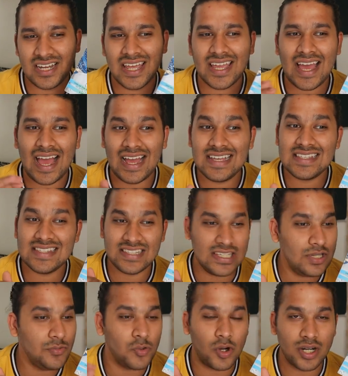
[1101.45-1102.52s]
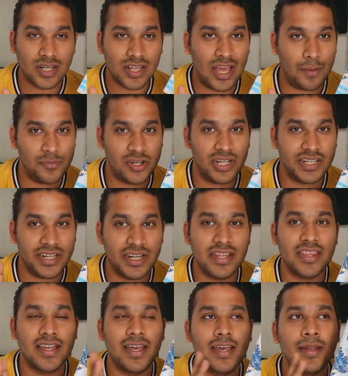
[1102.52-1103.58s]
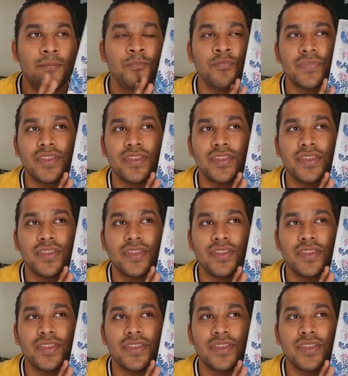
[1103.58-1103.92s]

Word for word: Like, I see what Gabrielle did there